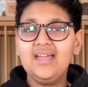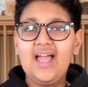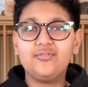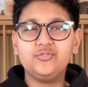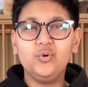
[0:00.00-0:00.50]

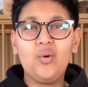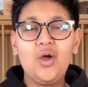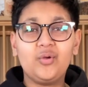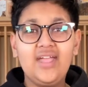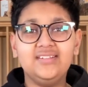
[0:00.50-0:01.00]
after a while
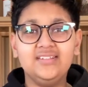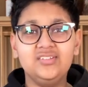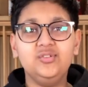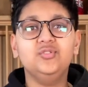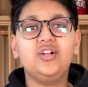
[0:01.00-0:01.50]
cake tins
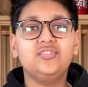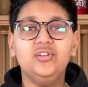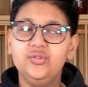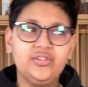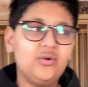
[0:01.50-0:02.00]
do start to lose their